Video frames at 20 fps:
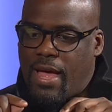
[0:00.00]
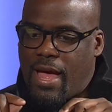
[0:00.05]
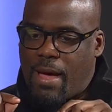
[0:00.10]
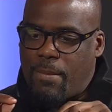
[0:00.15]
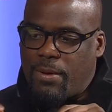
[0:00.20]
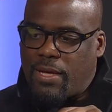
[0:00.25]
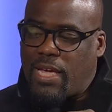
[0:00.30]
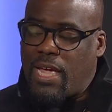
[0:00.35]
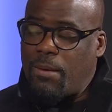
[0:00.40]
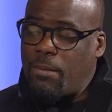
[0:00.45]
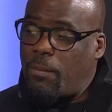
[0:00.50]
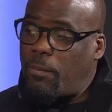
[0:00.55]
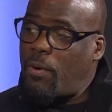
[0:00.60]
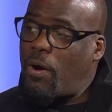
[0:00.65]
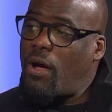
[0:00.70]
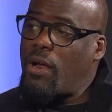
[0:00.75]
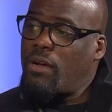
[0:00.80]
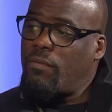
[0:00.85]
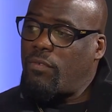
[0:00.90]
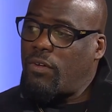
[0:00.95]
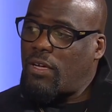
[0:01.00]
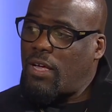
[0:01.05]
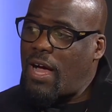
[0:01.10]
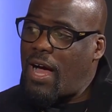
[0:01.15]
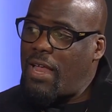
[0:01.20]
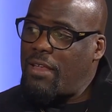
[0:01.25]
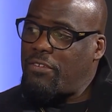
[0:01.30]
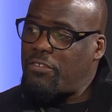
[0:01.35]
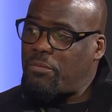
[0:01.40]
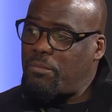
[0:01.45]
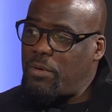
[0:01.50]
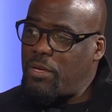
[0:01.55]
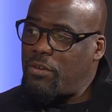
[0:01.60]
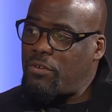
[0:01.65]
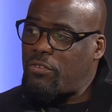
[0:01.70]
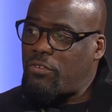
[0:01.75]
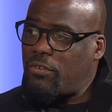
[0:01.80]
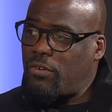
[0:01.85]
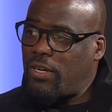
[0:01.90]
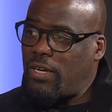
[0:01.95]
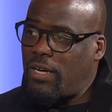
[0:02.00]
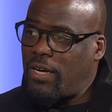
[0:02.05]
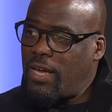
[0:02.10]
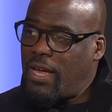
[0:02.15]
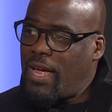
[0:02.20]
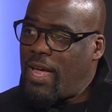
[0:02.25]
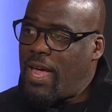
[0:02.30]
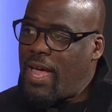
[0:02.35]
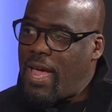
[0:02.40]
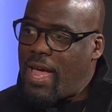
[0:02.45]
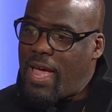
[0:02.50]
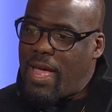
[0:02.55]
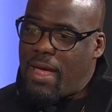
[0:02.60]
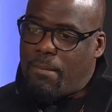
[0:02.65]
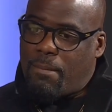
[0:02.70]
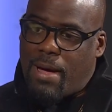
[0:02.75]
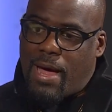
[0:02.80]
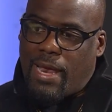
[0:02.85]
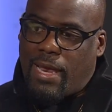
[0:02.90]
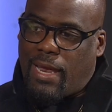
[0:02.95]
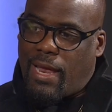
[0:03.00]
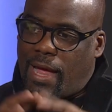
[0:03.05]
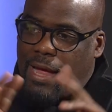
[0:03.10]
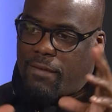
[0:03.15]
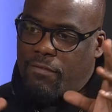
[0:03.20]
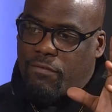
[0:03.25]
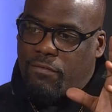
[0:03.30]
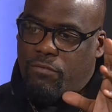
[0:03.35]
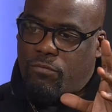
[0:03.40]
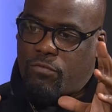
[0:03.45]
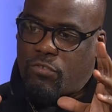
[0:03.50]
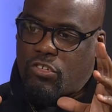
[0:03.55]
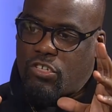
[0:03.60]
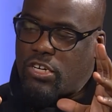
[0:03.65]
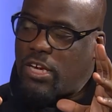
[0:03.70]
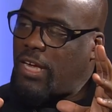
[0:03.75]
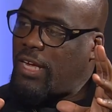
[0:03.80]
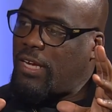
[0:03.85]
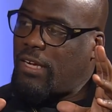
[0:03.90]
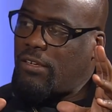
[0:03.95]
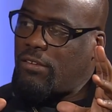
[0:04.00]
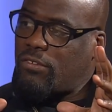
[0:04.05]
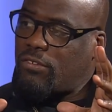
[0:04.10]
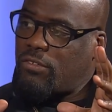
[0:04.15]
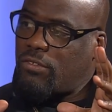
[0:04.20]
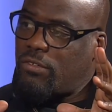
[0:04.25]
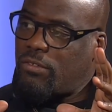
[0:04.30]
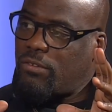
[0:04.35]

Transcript: I became a part of a college ministry and my life changed.